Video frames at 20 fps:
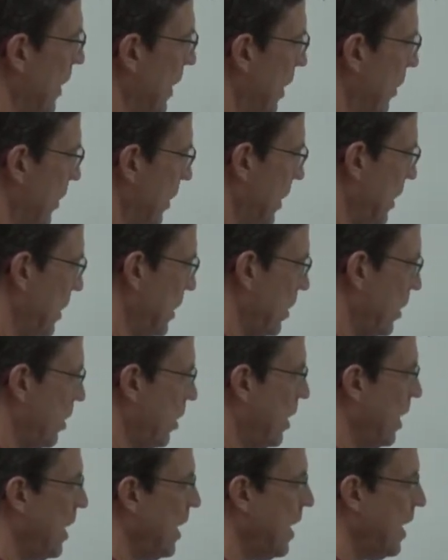down
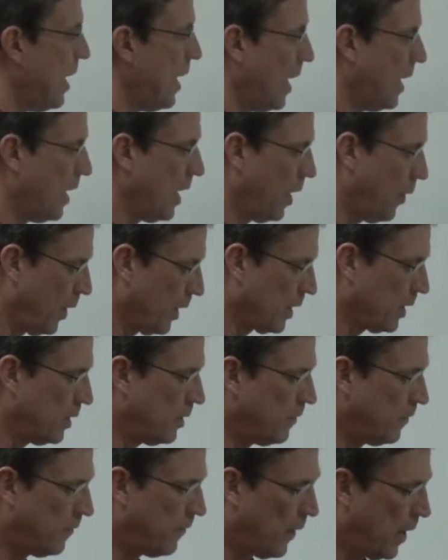here, and now I
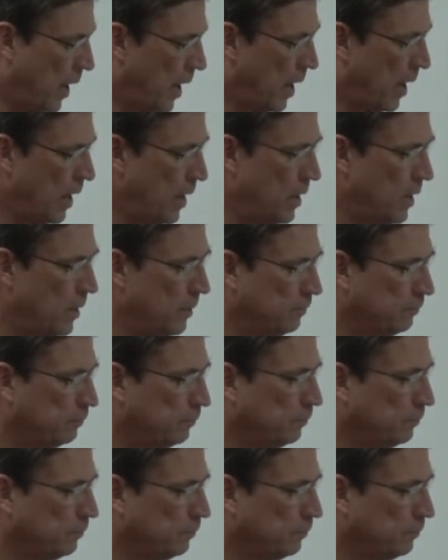can divide